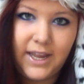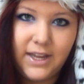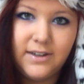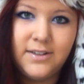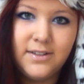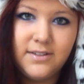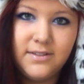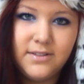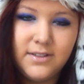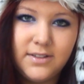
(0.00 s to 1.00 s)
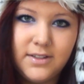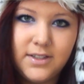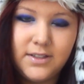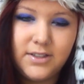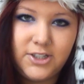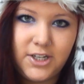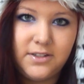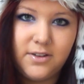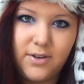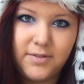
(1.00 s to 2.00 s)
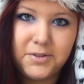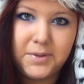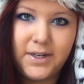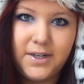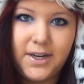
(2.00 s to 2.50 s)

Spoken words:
and the sheets go everywhere